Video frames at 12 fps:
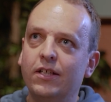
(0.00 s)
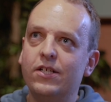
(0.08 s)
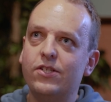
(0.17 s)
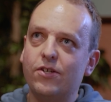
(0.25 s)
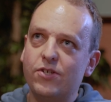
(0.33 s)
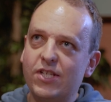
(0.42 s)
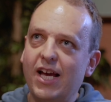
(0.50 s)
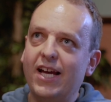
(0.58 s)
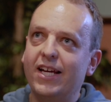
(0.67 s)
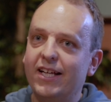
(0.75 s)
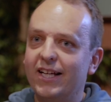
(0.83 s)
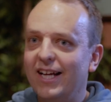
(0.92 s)
So
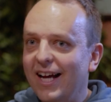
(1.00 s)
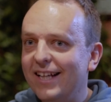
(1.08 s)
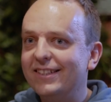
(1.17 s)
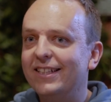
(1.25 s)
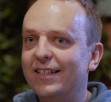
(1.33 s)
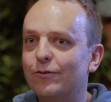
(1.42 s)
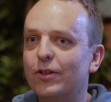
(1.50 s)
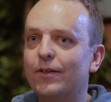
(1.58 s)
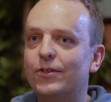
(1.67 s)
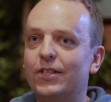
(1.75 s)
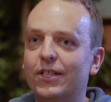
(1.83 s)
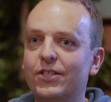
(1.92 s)
setting and delivering a
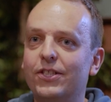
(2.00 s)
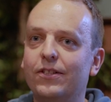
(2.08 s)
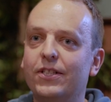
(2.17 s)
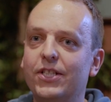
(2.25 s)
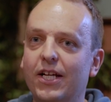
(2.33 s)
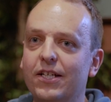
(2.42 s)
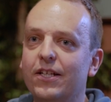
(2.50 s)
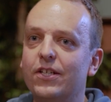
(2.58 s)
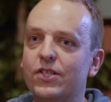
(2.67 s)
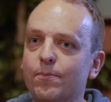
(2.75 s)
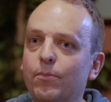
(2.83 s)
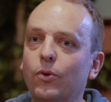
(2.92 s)
research agenda
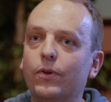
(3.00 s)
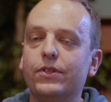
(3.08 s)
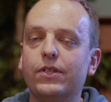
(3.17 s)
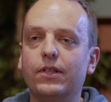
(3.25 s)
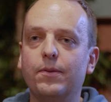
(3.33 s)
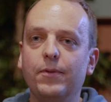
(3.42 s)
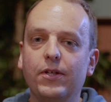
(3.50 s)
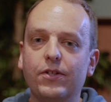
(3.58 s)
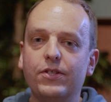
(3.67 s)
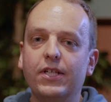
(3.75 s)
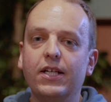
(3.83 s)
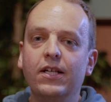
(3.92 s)
that's important to the
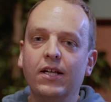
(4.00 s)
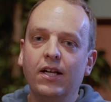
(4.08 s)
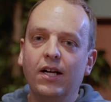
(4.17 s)
community.